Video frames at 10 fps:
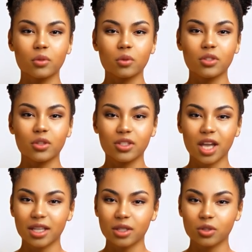who took
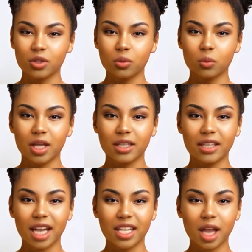John under her
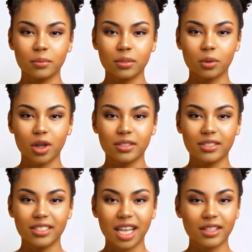wing and helped him hone
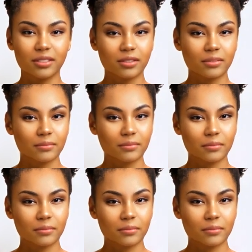his skills.